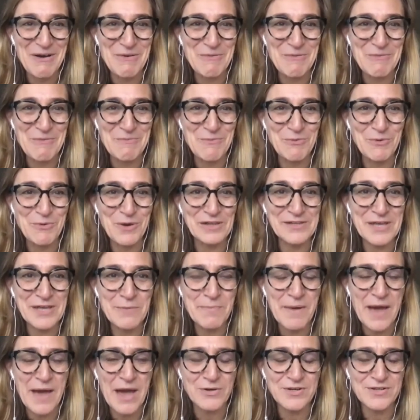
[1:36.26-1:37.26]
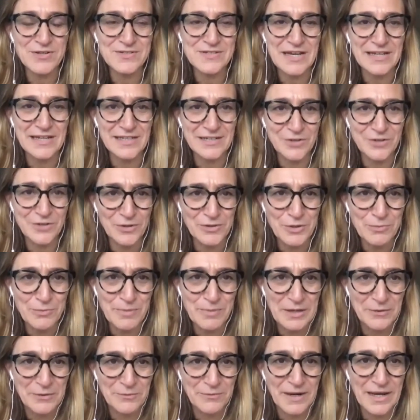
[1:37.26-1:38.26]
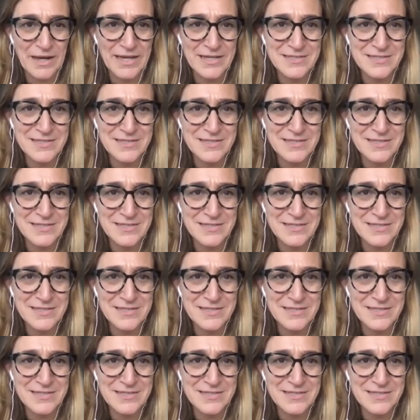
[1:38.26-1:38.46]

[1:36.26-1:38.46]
William Powers, I can call you Bill, right?